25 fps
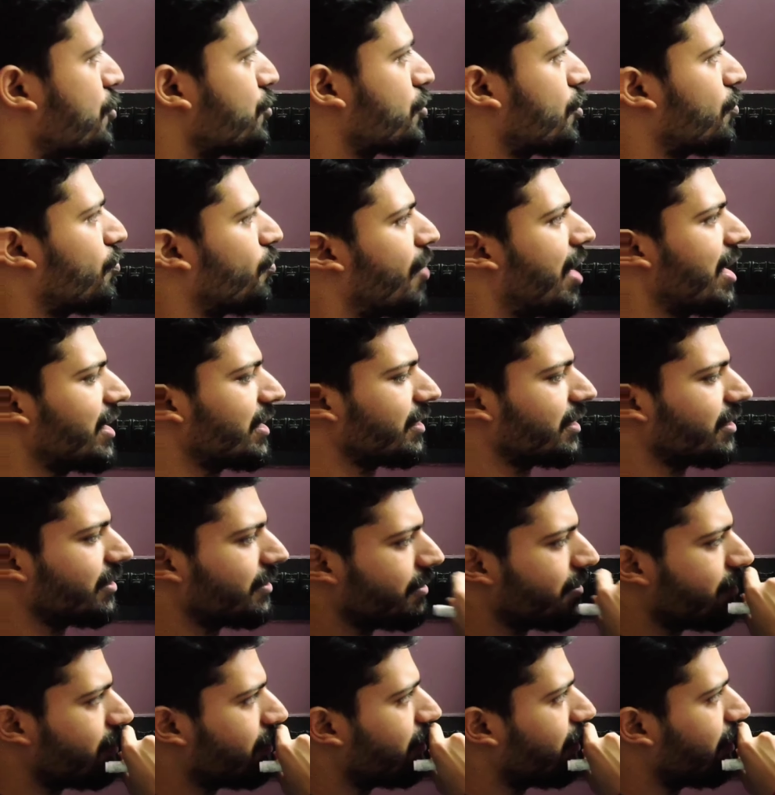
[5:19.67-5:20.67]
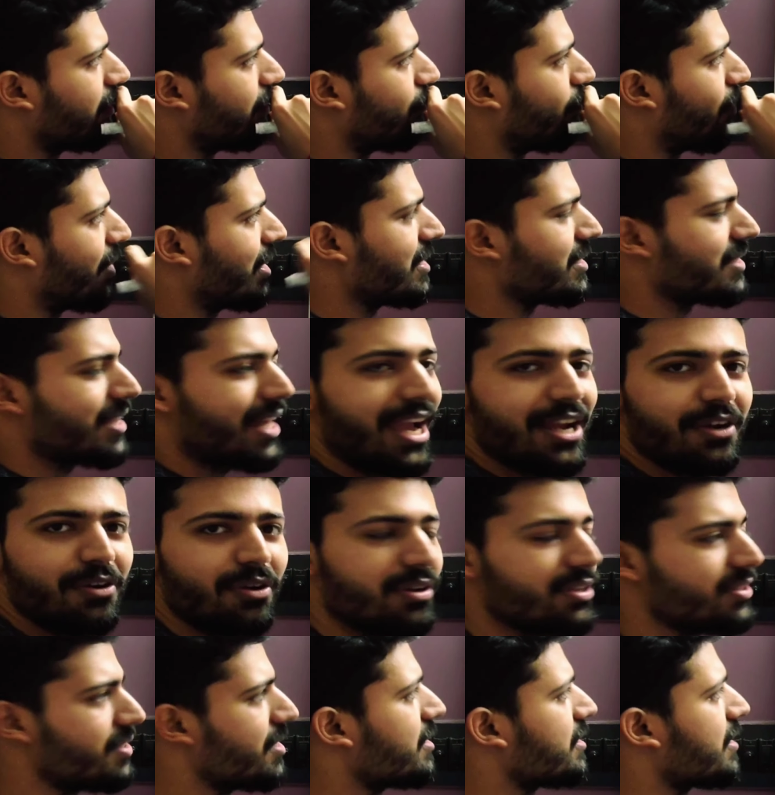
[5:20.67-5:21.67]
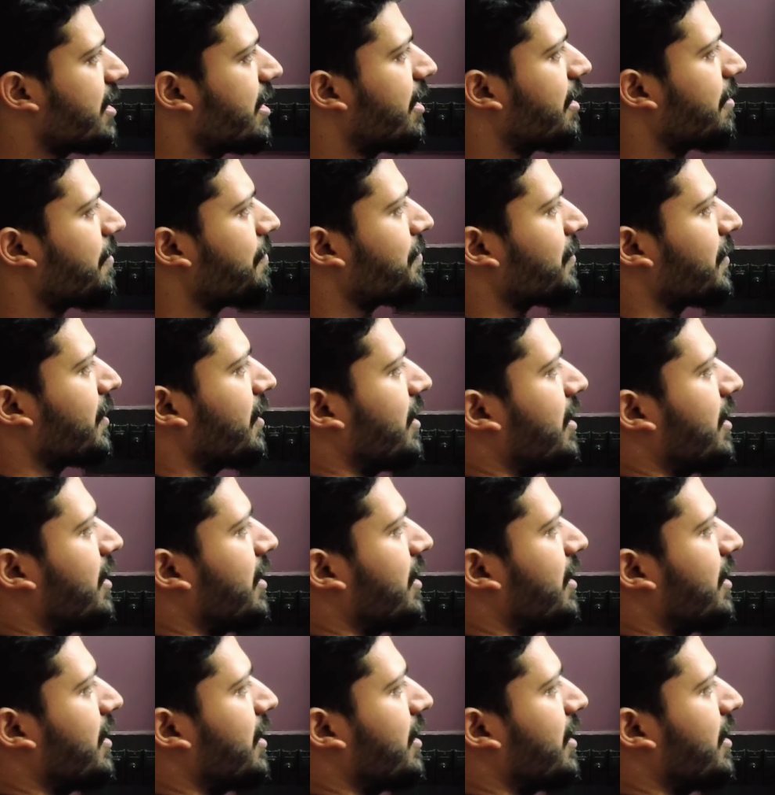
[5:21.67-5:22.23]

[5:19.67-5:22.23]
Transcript: So what is the hydrolysis here?